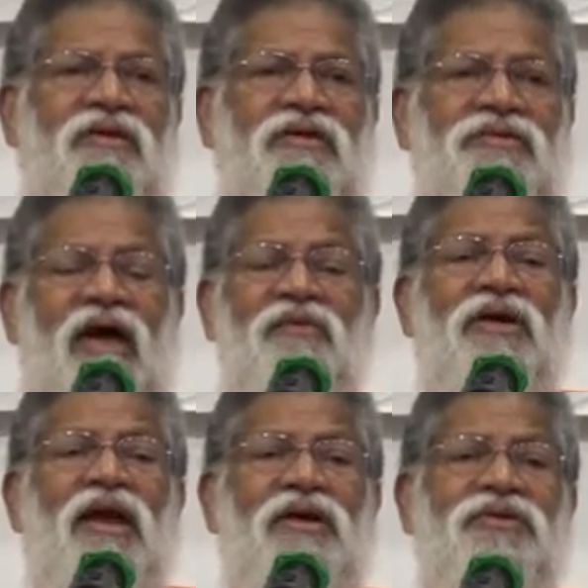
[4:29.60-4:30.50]
So, I
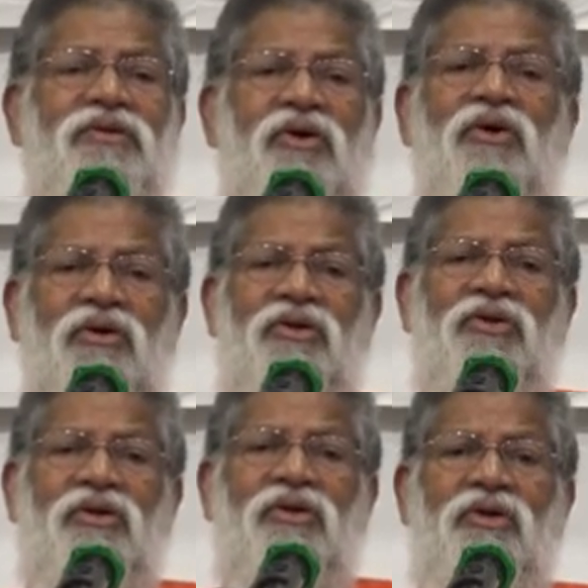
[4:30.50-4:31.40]
would like to know,
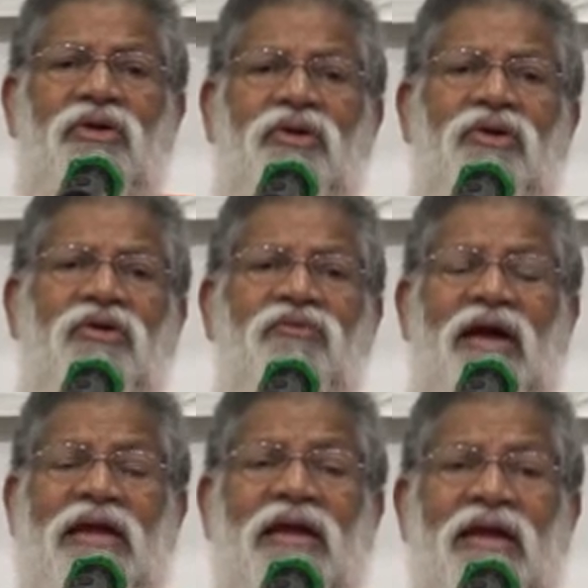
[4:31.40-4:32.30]

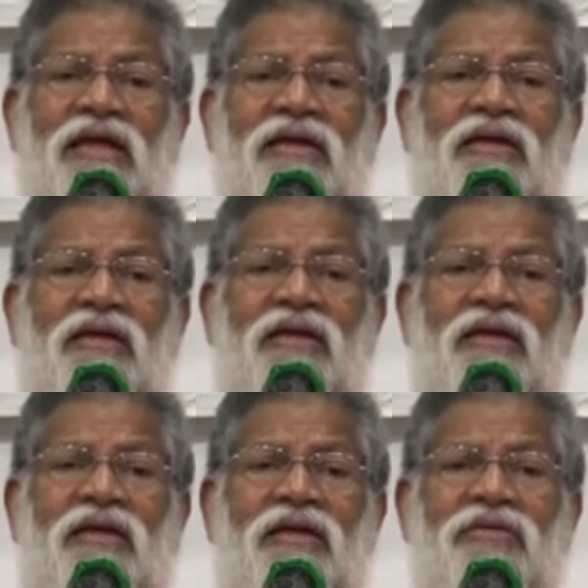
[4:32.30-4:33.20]
finally,
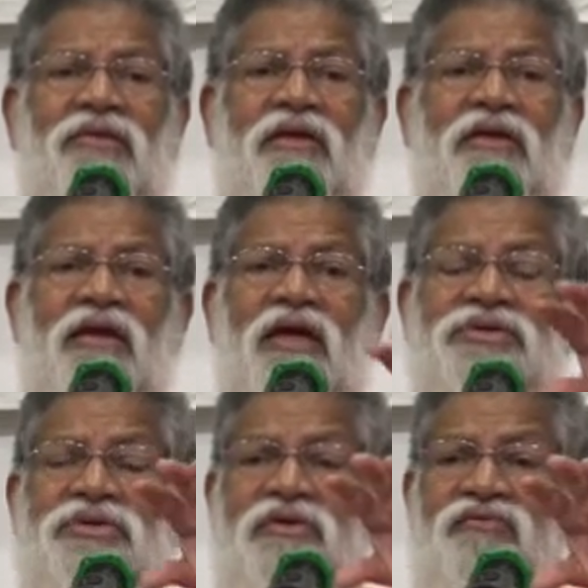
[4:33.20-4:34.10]
the
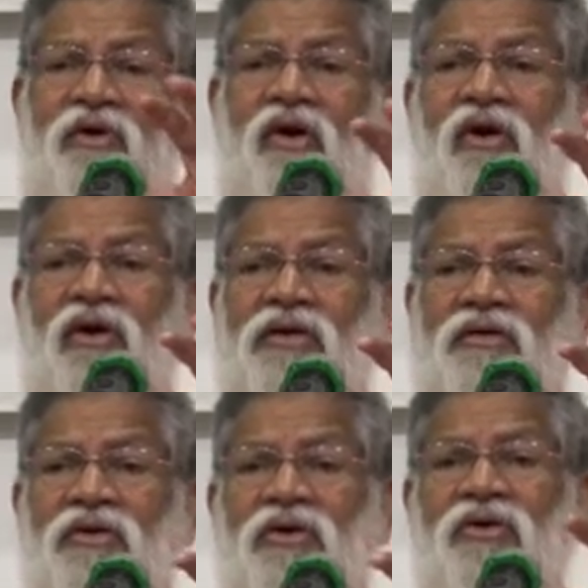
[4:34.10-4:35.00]
nature of God.
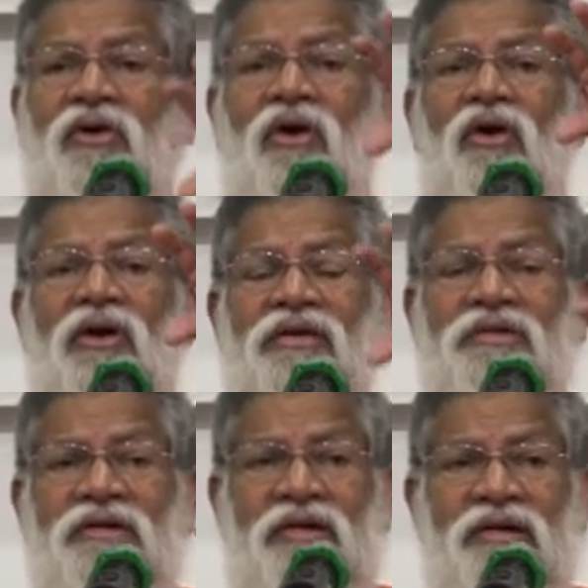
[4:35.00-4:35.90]
God is
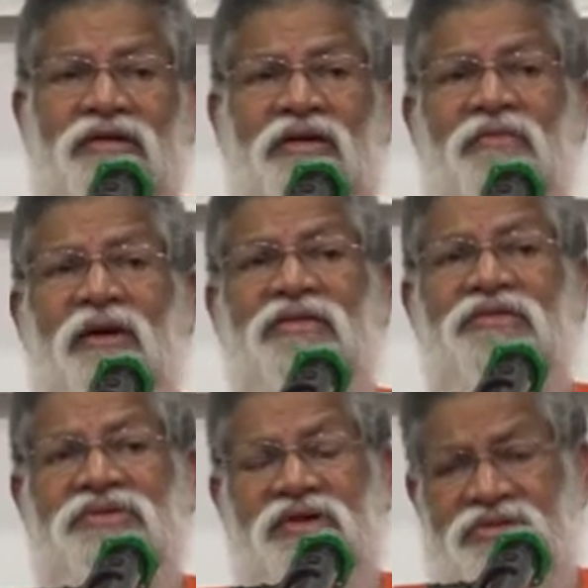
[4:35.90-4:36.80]
indicated by the
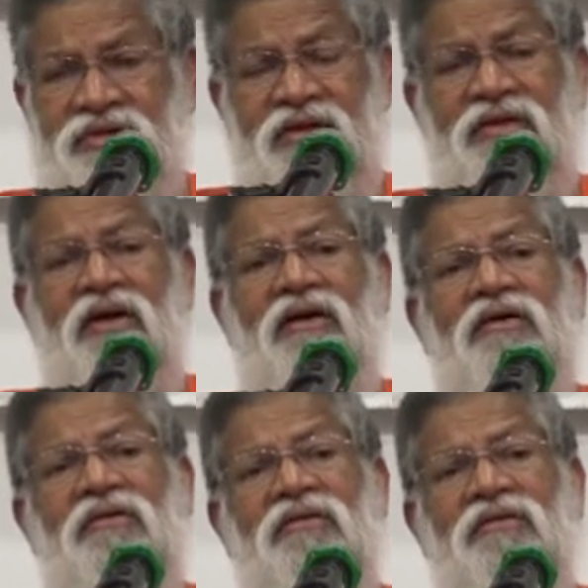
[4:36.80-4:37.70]

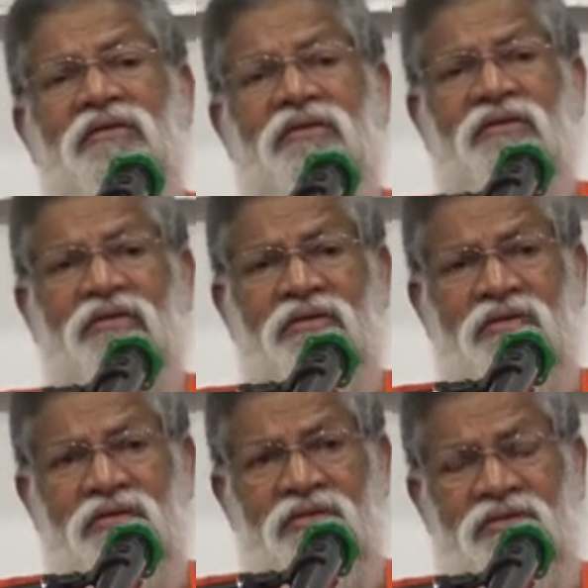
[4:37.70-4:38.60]
Kshetrajna,
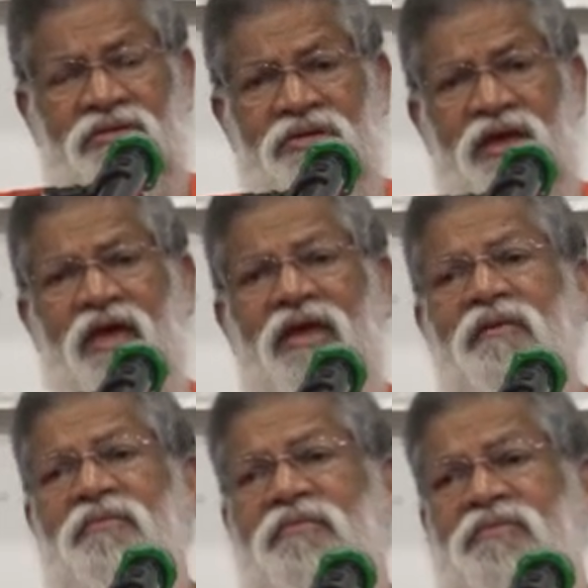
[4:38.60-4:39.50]

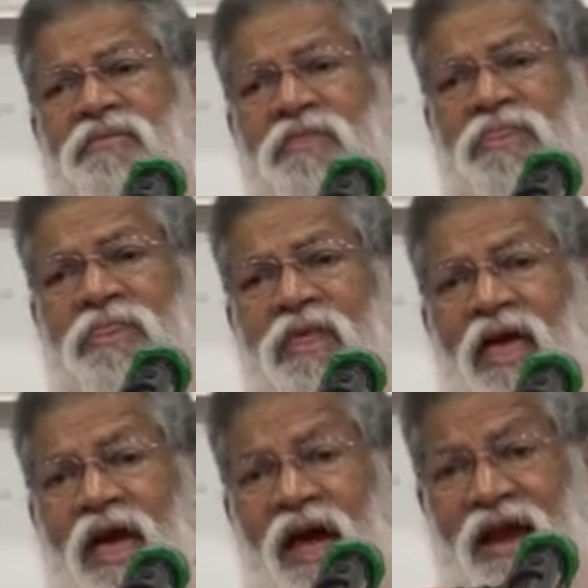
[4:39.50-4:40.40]
Nyayam
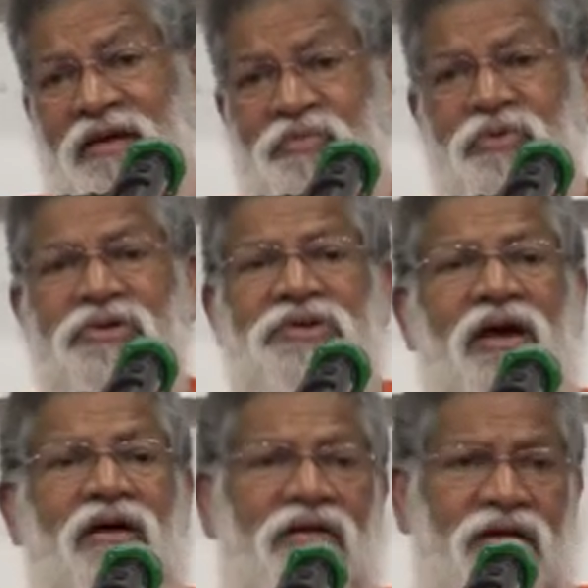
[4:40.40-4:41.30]
and
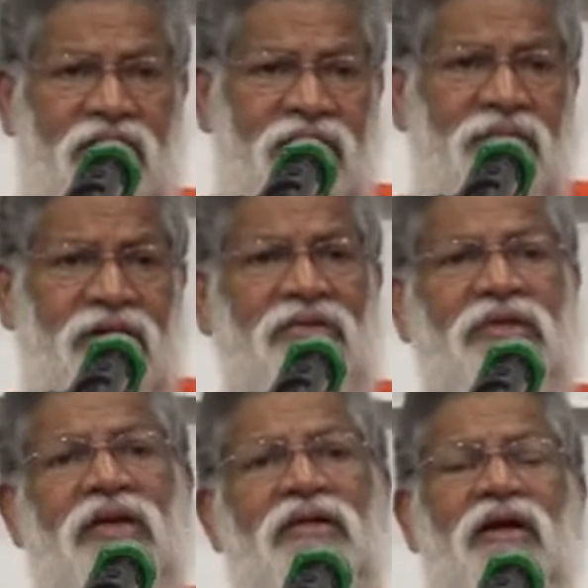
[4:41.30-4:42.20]
Purusha in the
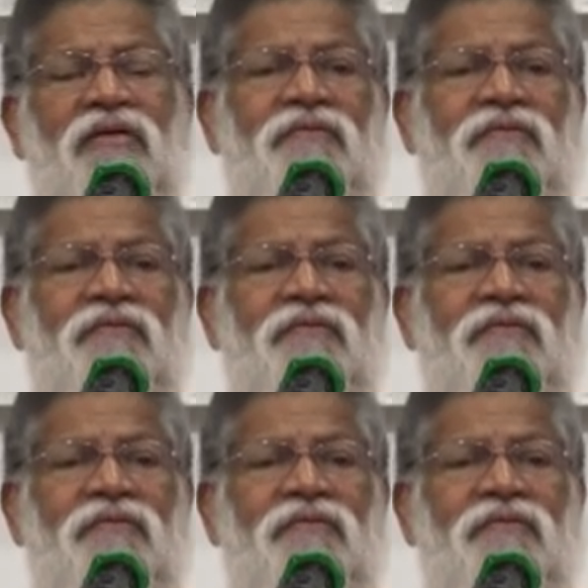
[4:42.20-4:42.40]
Bhagavad Gita.